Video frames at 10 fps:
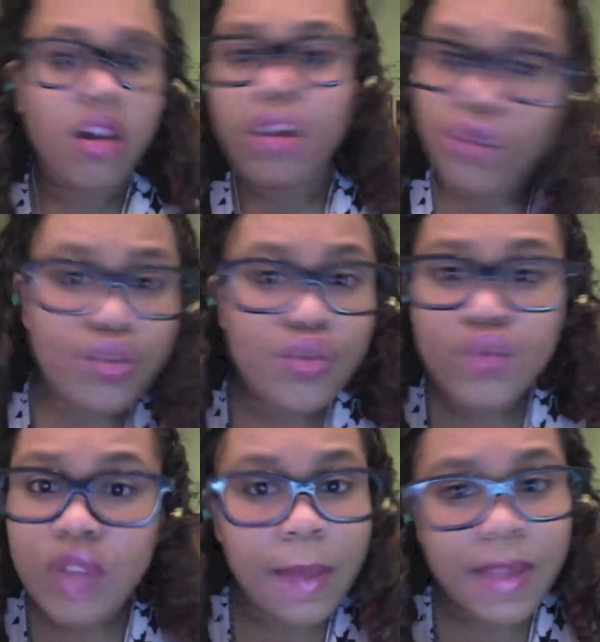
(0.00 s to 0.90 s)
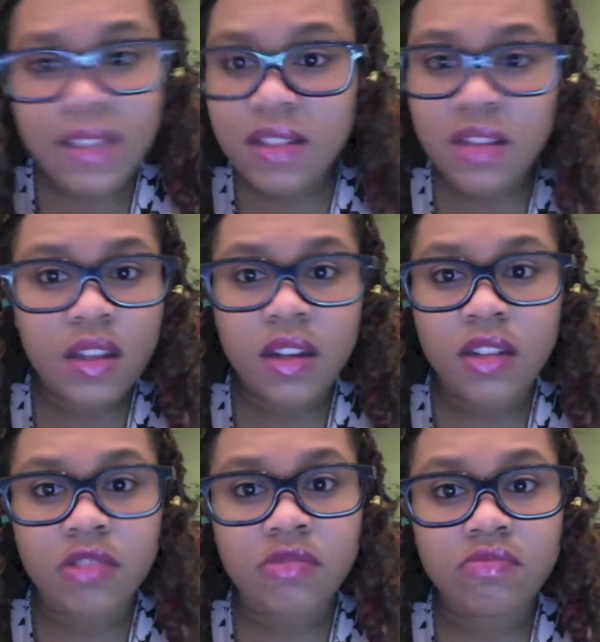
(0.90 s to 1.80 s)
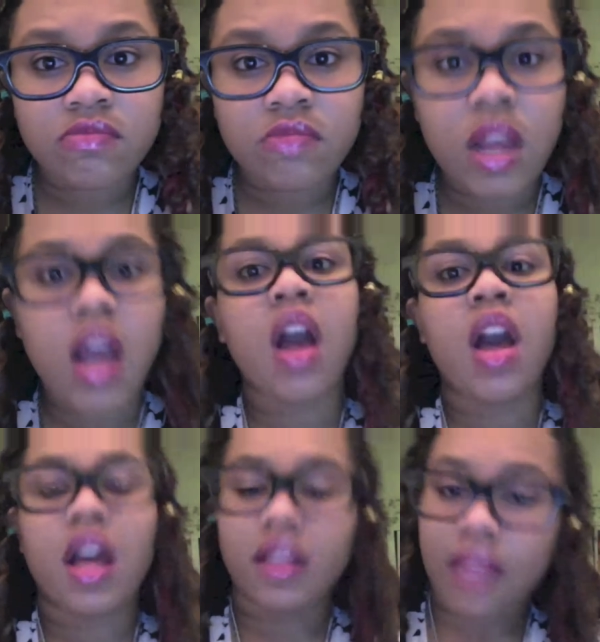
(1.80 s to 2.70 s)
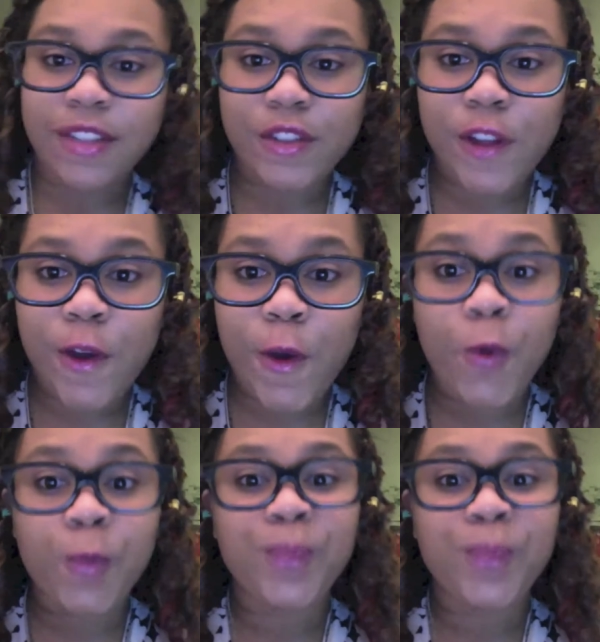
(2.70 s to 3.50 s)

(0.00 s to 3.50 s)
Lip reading: there's no diamonds in there. Like so,